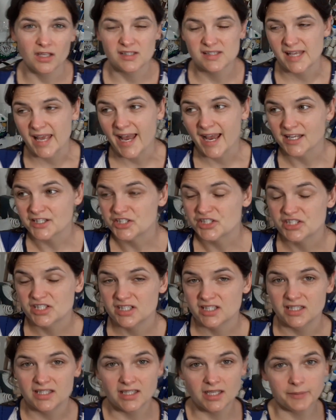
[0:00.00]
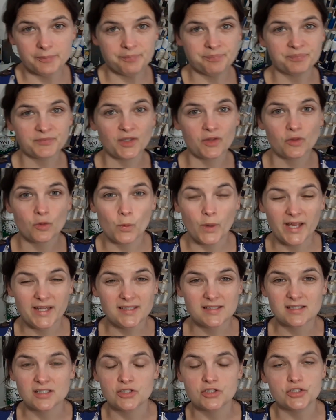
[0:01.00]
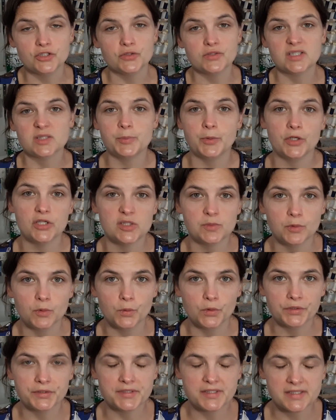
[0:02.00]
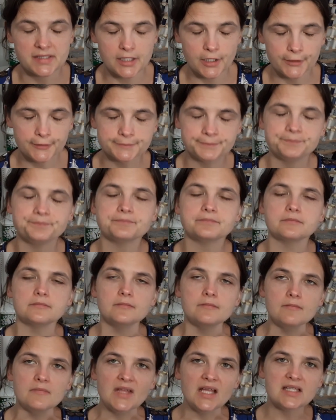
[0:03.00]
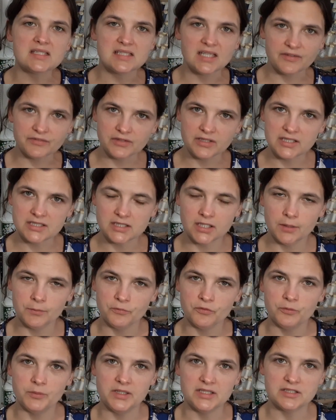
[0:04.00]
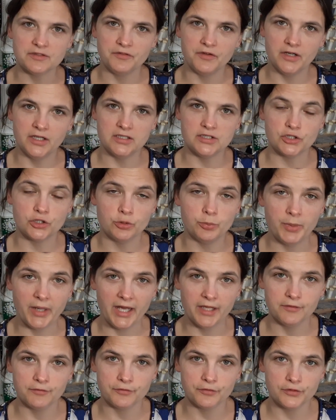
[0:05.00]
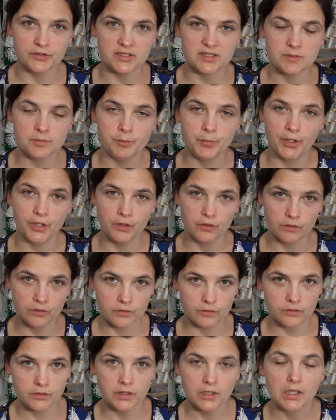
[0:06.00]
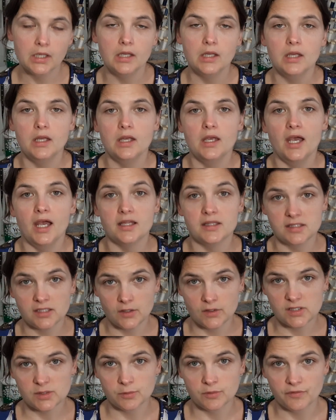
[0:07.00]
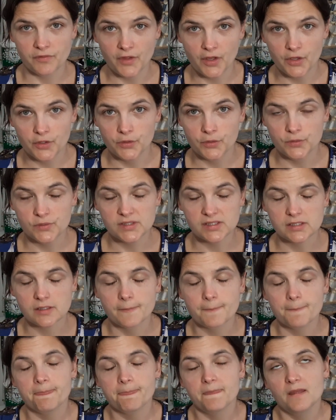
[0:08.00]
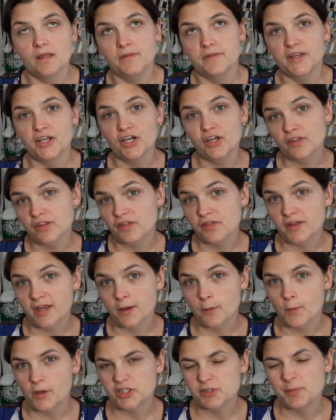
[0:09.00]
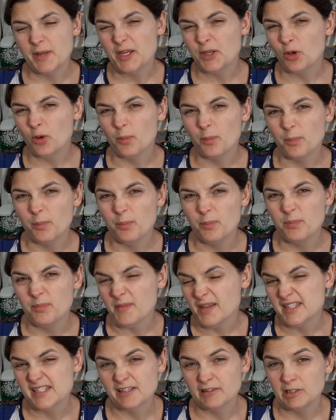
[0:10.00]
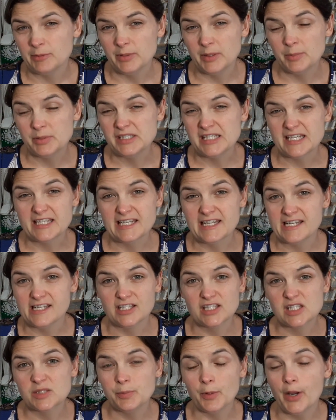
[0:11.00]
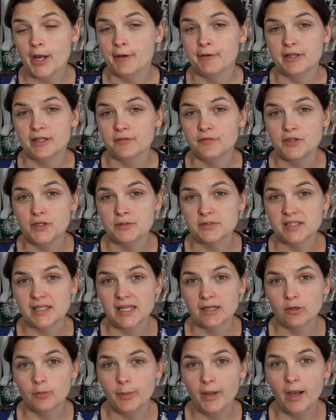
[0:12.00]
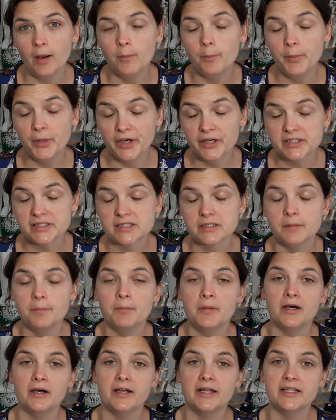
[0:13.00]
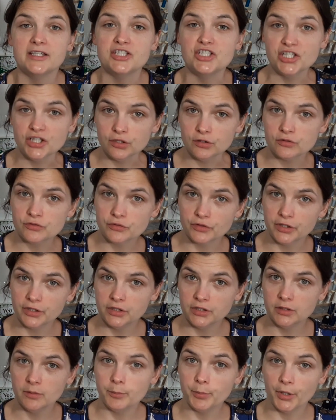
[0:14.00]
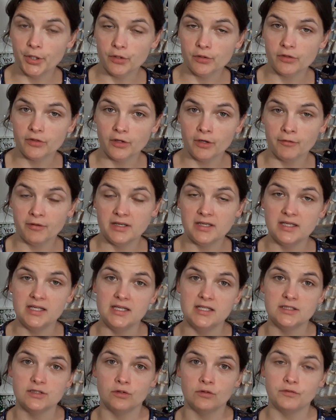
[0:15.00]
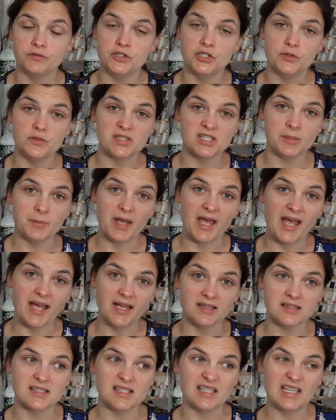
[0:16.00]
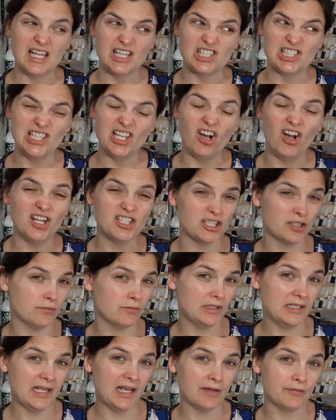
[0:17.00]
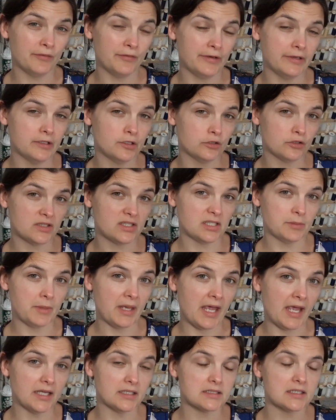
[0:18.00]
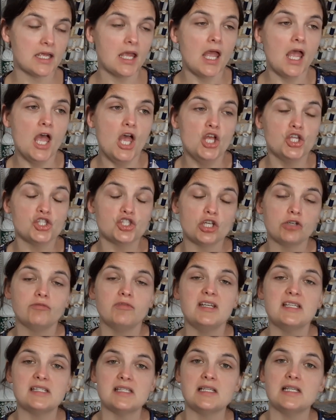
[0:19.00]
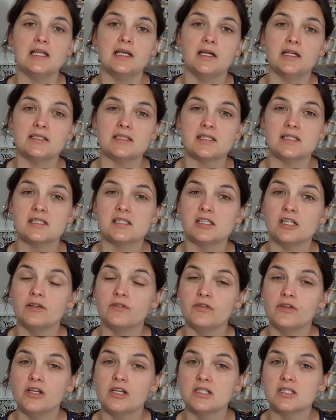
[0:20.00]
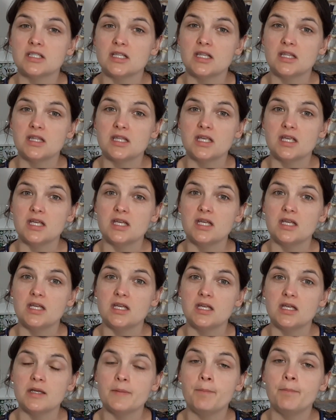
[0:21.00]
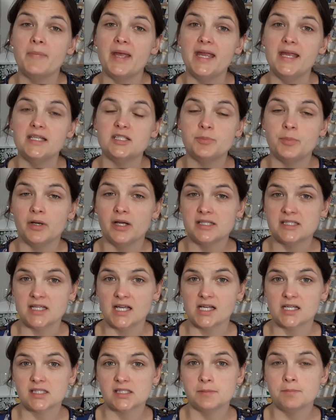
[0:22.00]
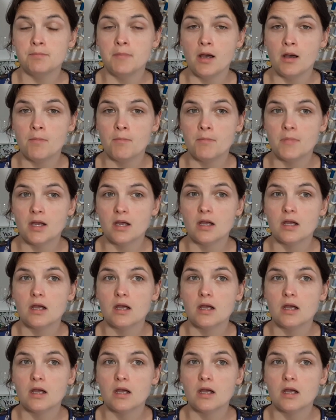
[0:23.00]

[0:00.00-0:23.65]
add to the waste and do disposable ones. So it's definitely time for me to find a good pattern for us both and sew some of those. The other thing, which may not necessarily be particularly inspiring for you to hear about, but my children both are in need of new summer hats, and actually I don't really have a very good summer hat. So recently I discovered the Made by Jack's Mum